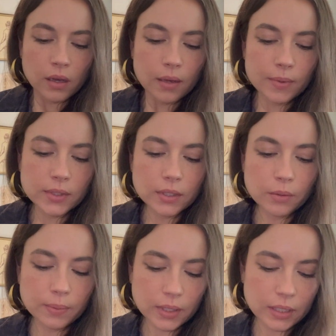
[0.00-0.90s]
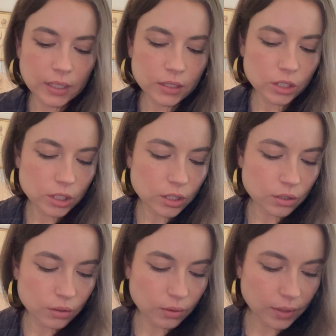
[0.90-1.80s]
I'm also planning
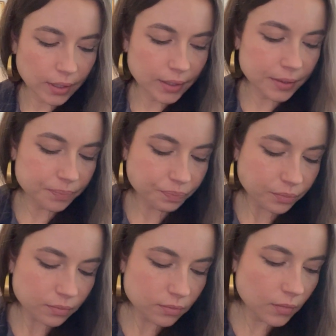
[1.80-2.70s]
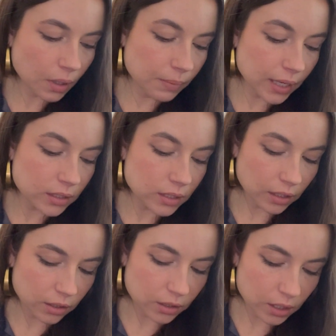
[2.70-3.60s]
to make
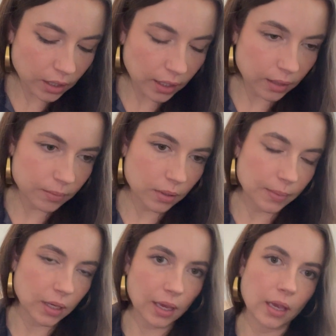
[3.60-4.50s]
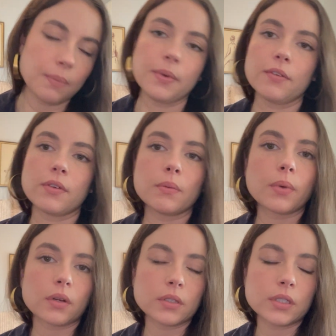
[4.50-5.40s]
dinner tonight. I'm gonna make a beef and
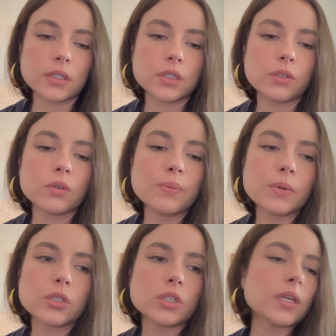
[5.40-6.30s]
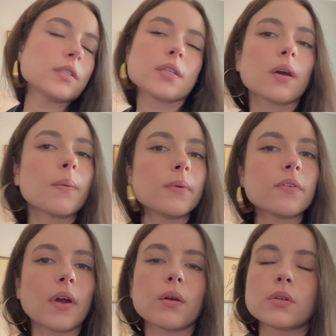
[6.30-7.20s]
barley soup, which takes a couple
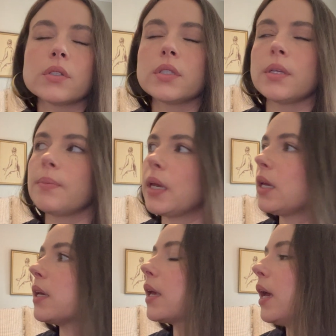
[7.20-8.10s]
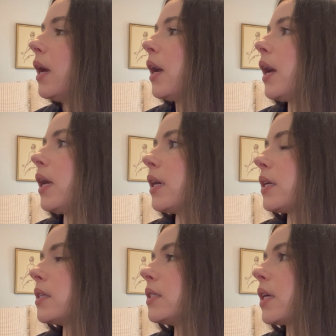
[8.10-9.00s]
of hours to make.
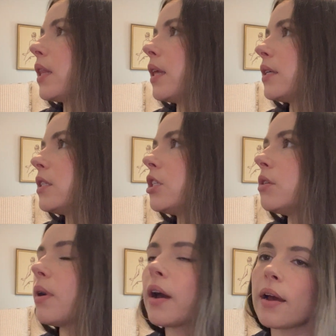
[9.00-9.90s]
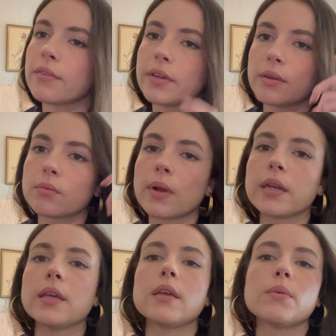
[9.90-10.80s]
And I'd like to have it
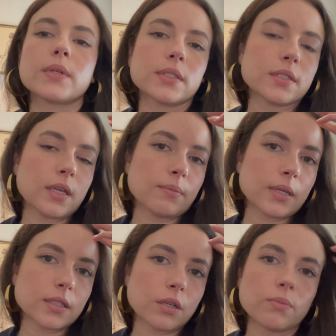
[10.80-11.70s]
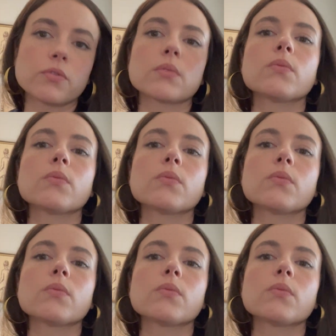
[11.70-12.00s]
ready when Sam gets home from